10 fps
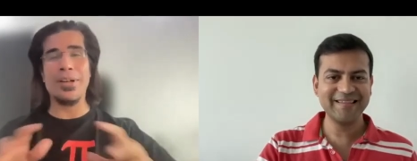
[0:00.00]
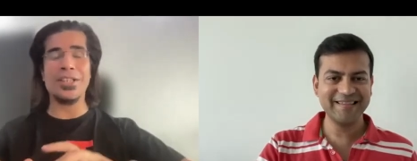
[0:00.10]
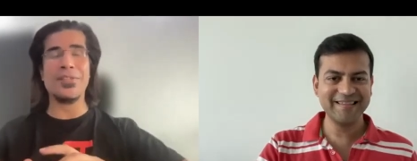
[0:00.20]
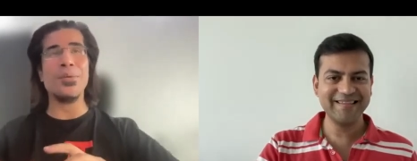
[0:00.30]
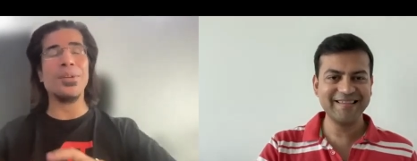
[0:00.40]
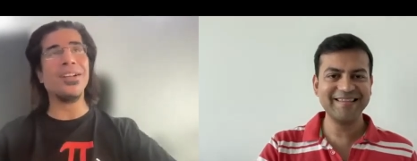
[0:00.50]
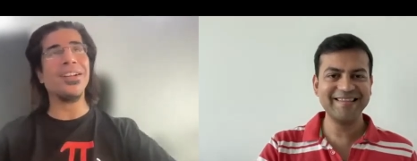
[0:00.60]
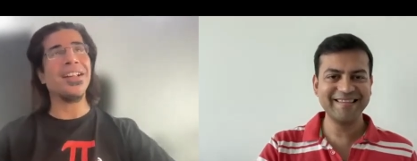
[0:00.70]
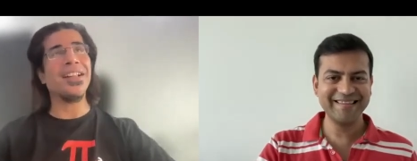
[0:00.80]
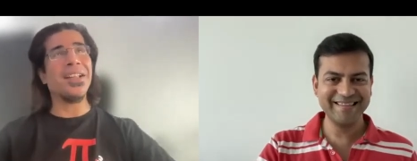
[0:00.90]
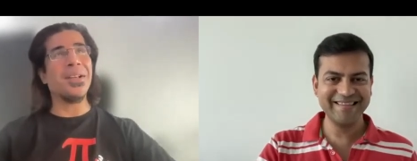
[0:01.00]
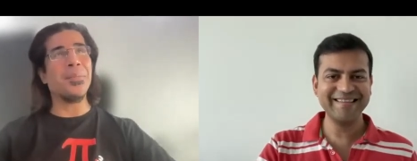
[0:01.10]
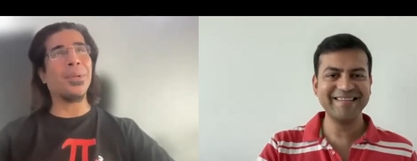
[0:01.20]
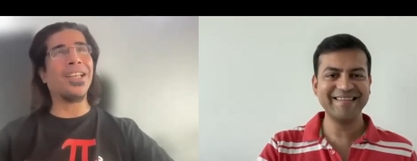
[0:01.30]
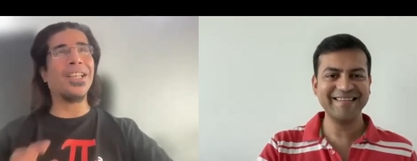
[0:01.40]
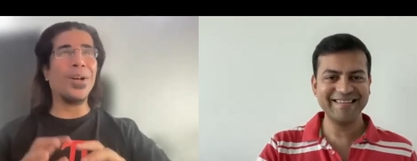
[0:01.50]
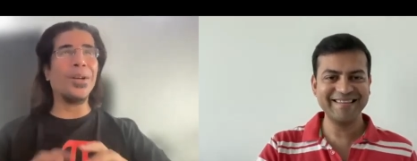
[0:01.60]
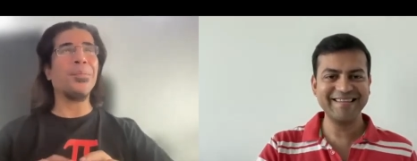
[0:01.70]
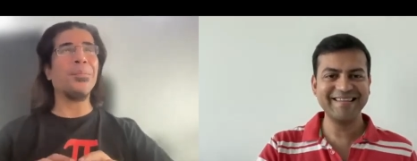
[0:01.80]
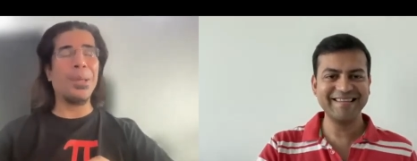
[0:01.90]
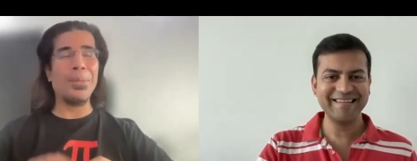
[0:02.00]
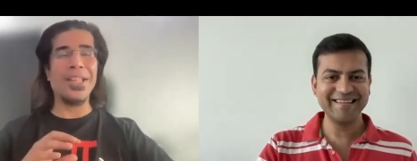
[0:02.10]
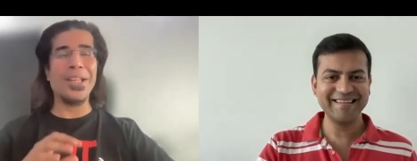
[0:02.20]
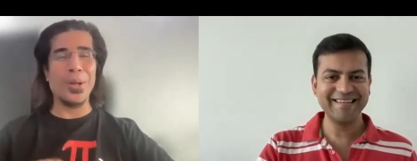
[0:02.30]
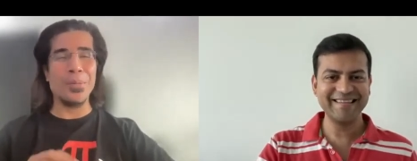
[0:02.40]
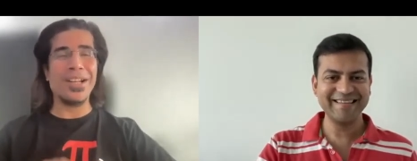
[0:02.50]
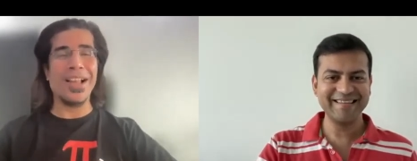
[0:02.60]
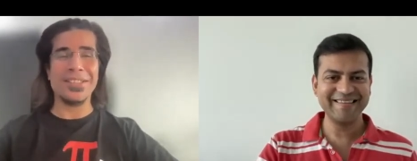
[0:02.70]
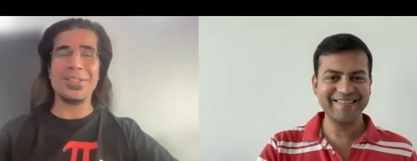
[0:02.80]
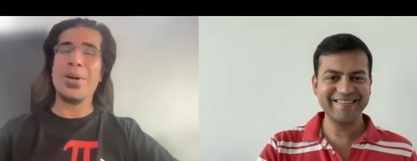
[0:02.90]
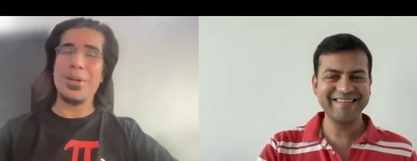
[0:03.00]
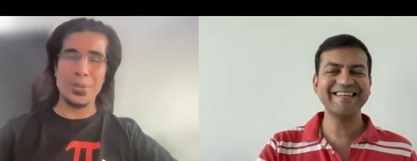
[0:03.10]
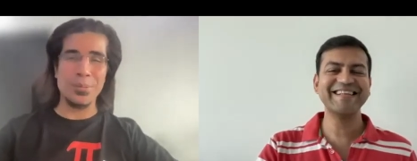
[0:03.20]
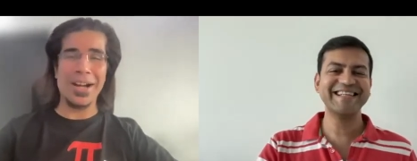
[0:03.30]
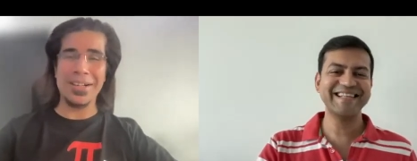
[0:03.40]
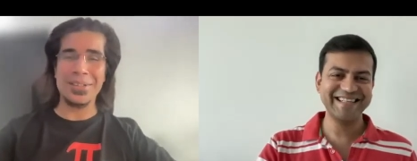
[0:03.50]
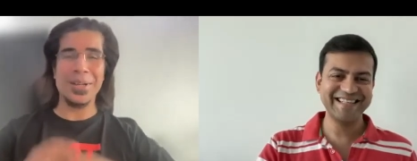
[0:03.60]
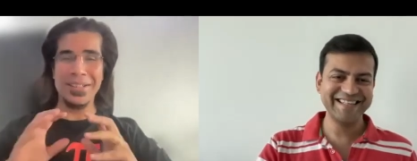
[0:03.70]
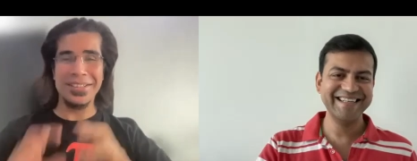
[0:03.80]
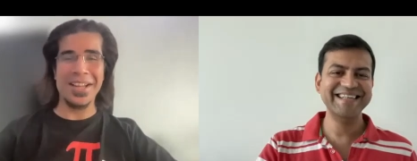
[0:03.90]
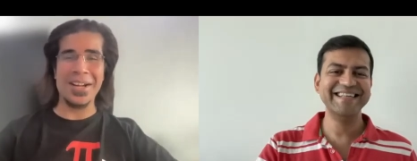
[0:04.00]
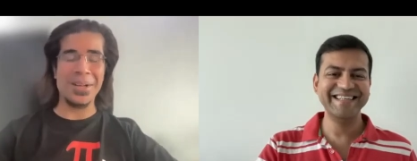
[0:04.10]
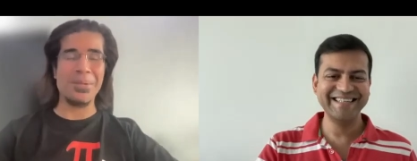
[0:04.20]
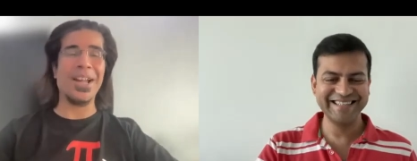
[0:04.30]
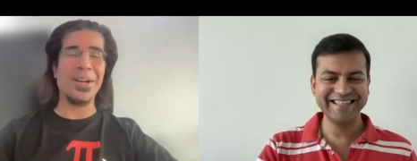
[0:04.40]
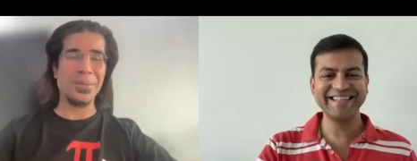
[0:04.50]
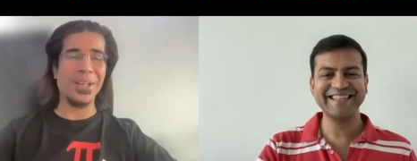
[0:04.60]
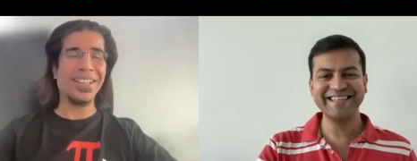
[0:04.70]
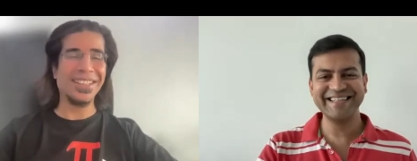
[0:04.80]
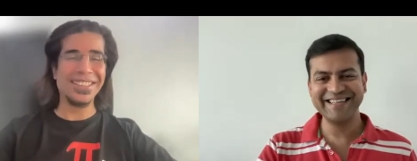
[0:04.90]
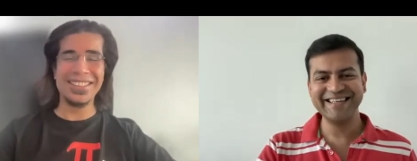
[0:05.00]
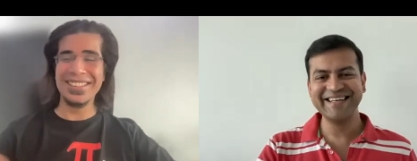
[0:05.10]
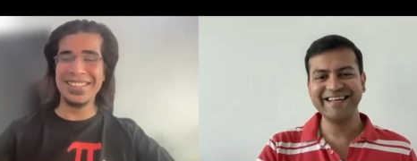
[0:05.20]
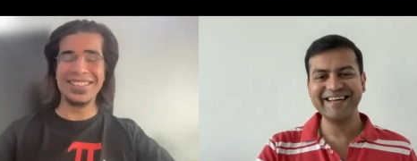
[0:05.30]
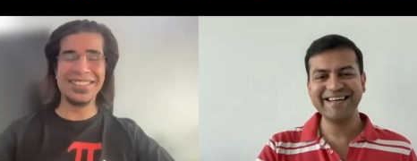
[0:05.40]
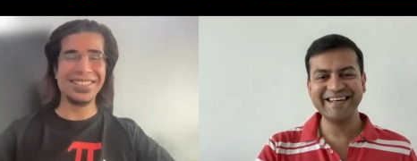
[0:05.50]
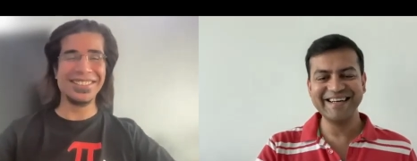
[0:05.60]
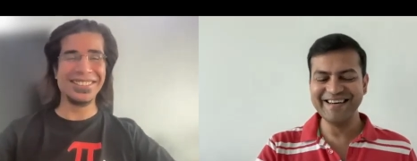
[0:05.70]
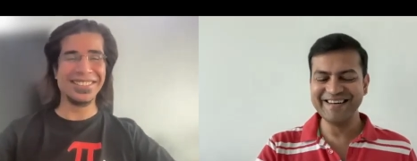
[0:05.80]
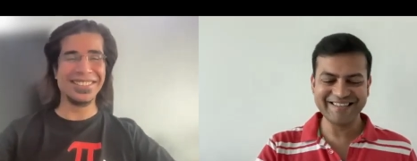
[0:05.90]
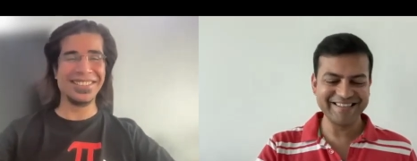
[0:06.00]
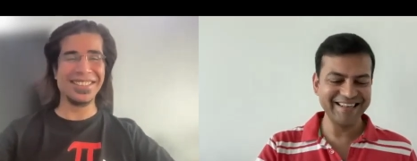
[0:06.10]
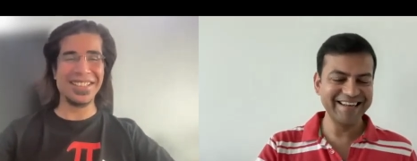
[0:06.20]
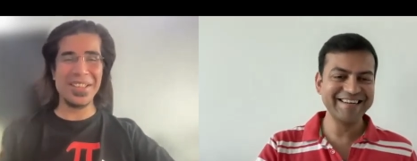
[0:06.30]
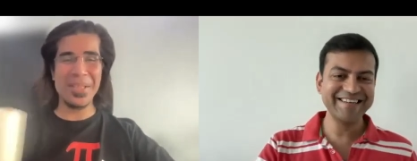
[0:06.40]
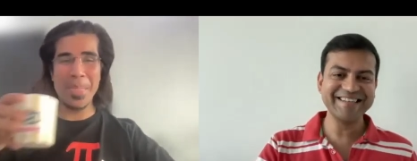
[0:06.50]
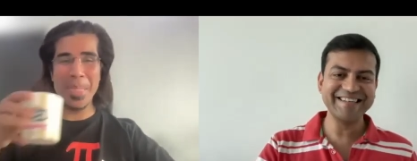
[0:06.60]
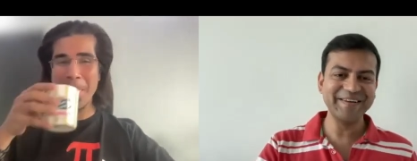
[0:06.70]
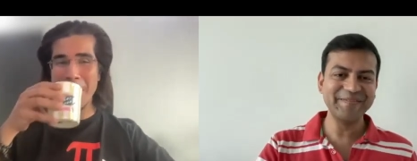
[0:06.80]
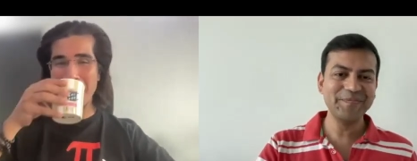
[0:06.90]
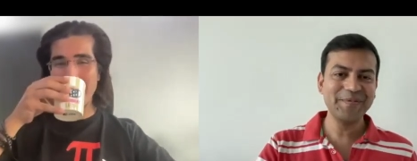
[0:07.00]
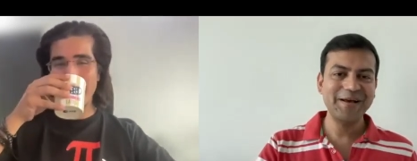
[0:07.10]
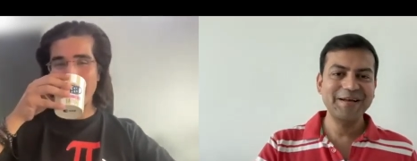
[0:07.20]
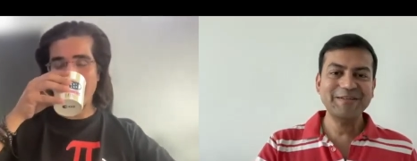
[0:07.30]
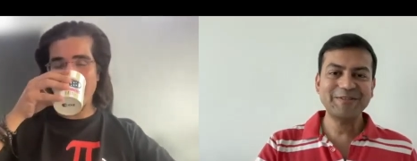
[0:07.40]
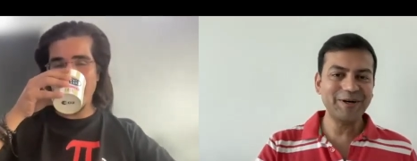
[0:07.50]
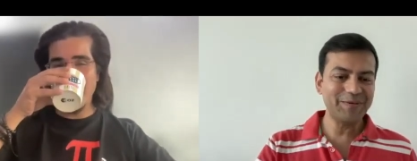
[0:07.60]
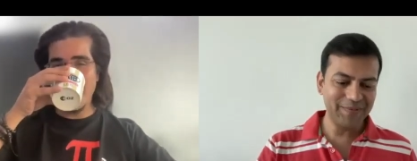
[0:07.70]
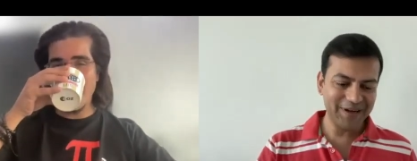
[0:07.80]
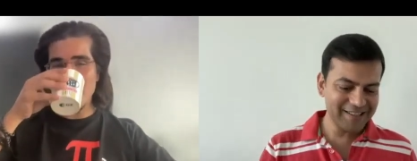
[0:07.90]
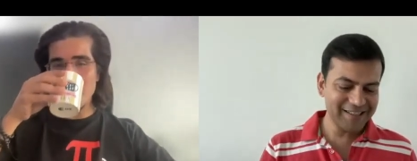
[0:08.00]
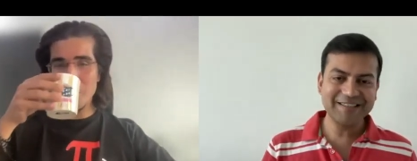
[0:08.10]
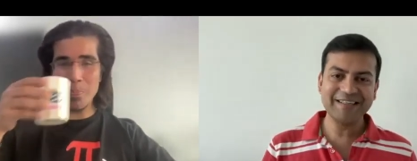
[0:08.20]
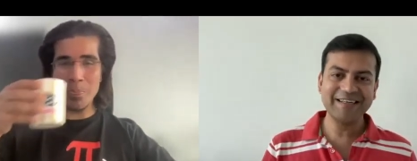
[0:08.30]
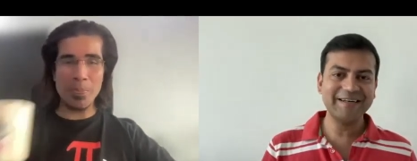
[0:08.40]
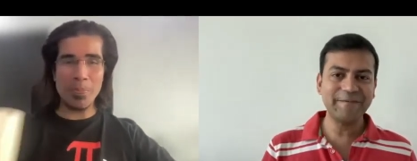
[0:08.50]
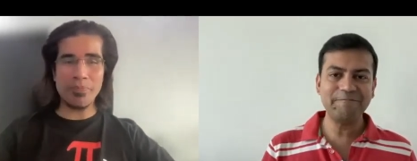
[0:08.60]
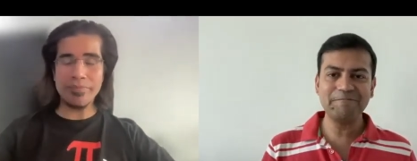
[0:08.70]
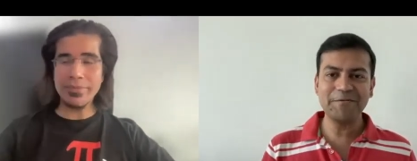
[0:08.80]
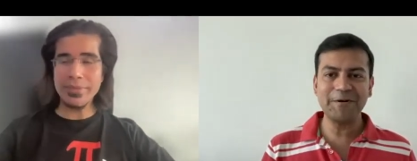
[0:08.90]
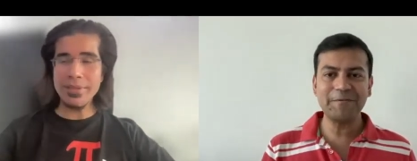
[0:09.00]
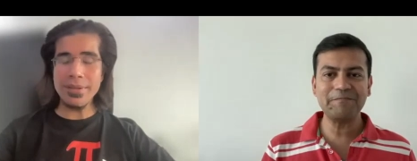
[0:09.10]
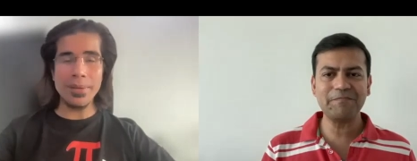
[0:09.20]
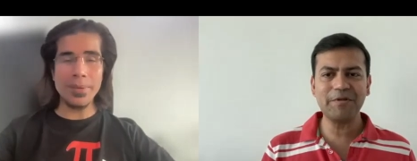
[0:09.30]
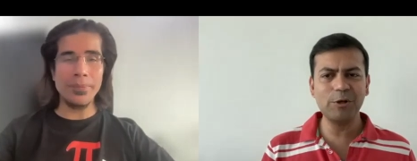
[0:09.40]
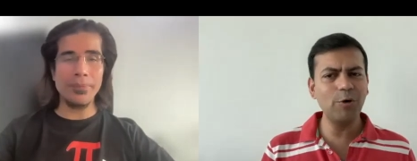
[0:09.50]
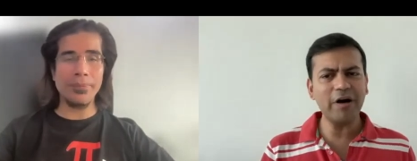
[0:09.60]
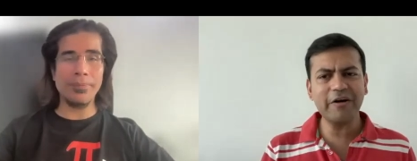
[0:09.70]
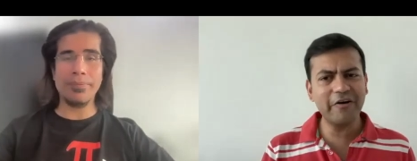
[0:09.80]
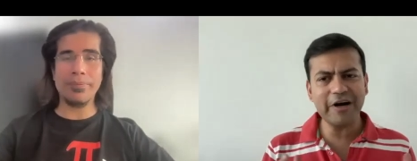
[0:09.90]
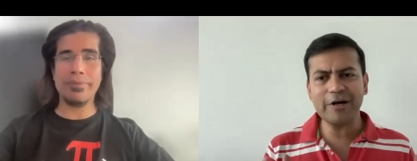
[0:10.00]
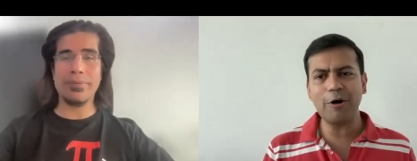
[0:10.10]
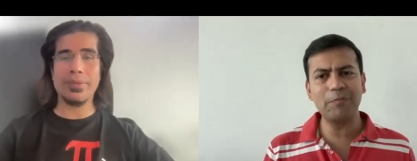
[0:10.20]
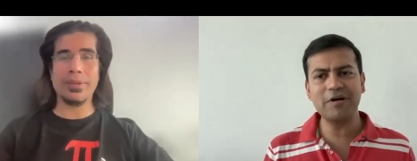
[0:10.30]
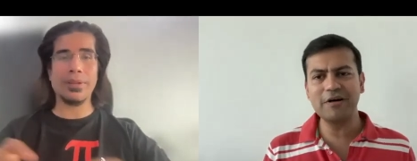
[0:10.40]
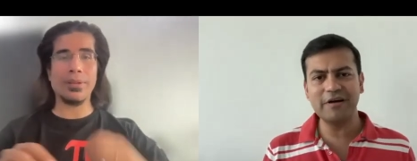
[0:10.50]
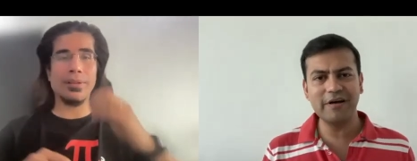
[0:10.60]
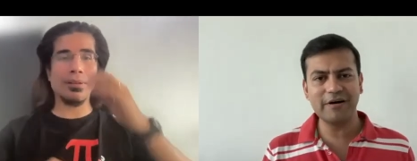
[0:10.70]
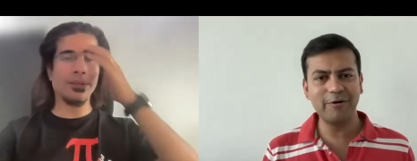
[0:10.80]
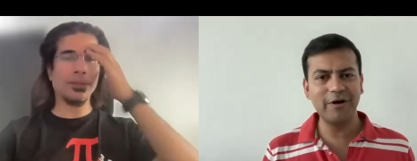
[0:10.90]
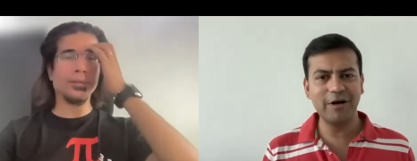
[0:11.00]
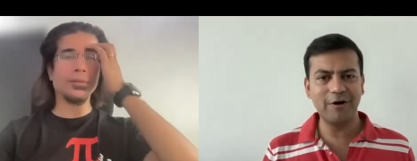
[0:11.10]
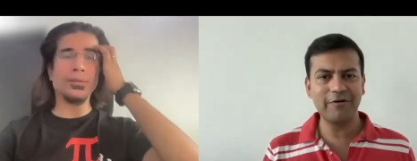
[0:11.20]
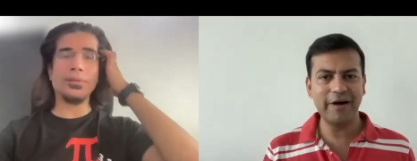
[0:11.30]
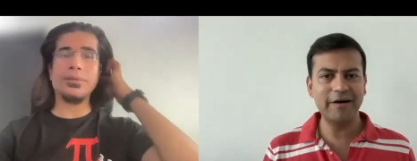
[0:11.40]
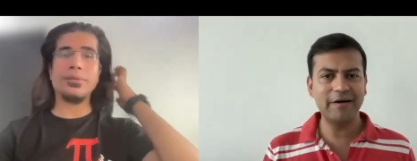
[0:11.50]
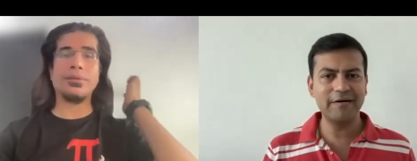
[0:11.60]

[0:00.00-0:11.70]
Speaker 1: class founder? but then I thought maybe the economic class is not too bad, so I I didn't name it that way.
Speaker 2: Interesting, interesting. So Manasij, uh, you know, you had a great corporate career going along, right?